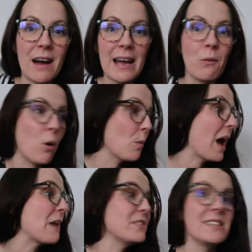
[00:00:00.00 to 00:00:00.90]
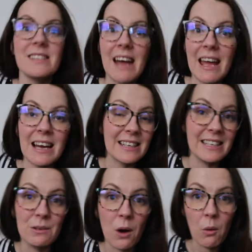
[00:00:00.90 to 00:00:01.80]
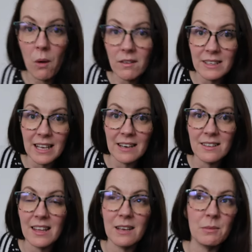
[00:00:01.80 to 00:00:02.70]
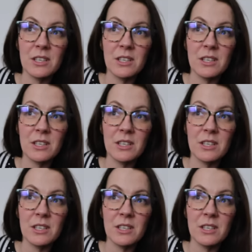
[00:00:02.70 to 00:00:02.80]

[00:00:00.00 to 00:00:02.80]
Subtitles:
right, what we're having today, I can eat what I want kind of thing,